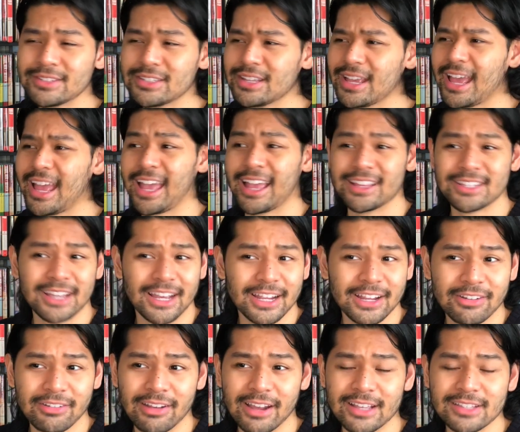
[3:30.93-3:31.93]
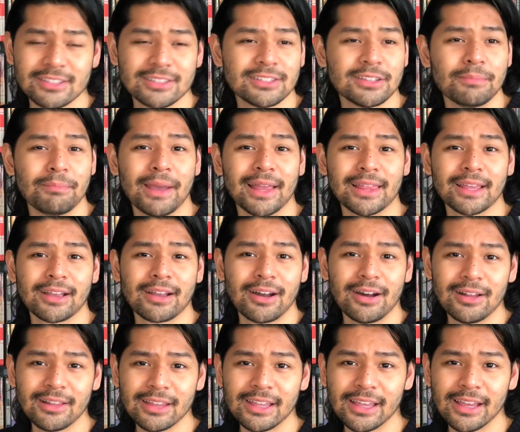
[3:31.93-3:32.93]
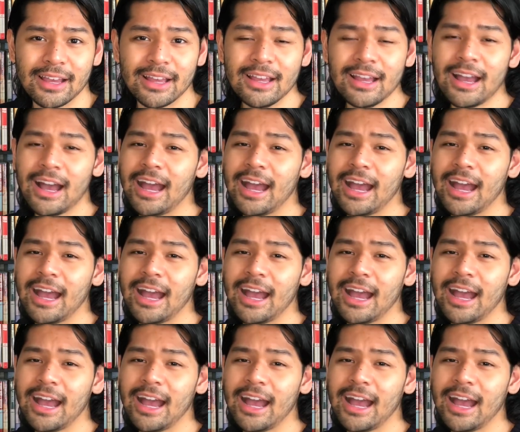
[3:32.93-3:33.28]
to Antichrist, to Melancholia.